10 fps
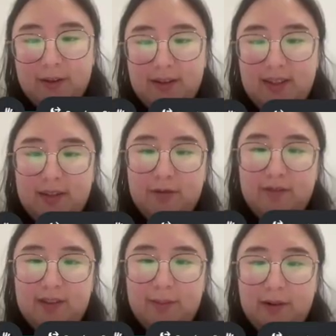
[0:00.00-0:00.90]
So this is
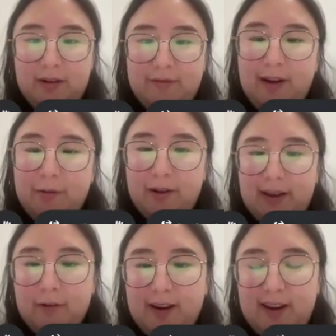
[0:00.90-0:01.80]
sort of similar if I were
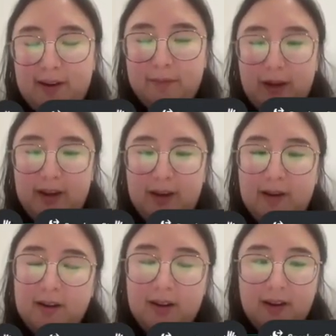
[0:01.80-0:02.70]
like creating a
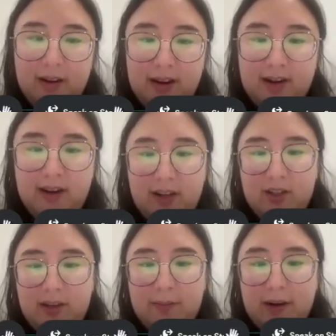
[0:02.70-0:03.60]
button in
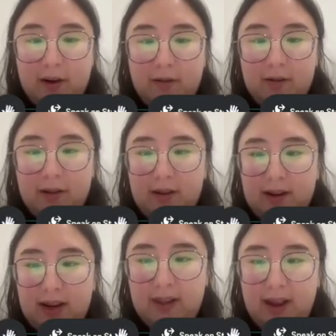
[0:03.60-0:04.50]
HTML
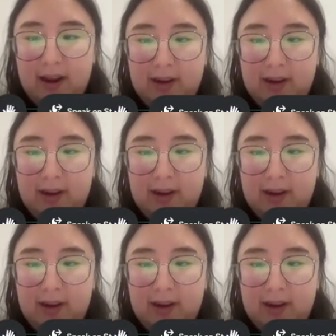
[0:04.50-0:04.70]
and